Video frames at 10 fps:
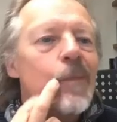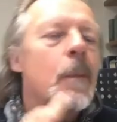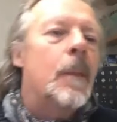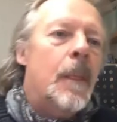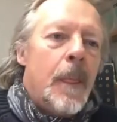
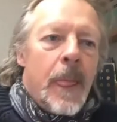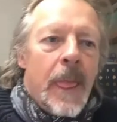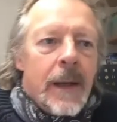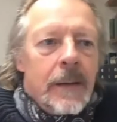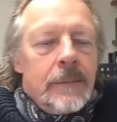They're too
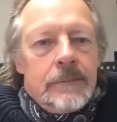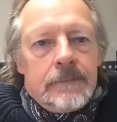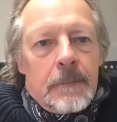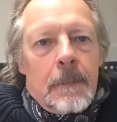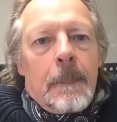busy
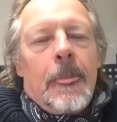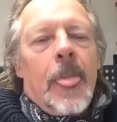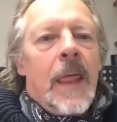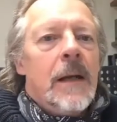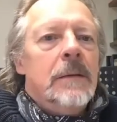looking with
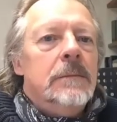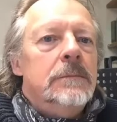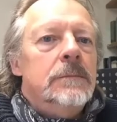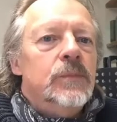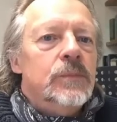their
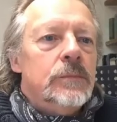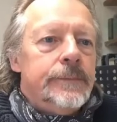eyes